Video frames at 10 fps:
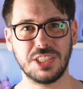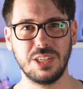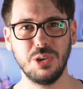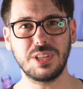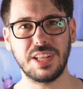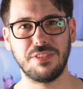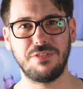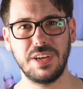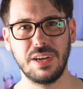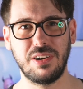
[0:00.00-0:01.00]
just looked at the
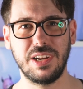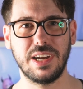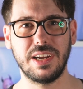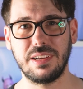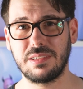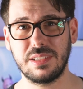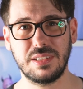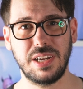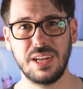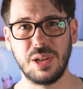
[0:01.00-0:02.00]
figure and I
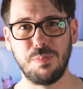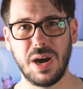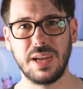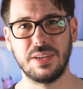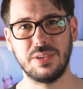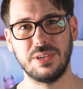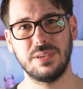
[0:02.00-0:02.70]
kinda admired her.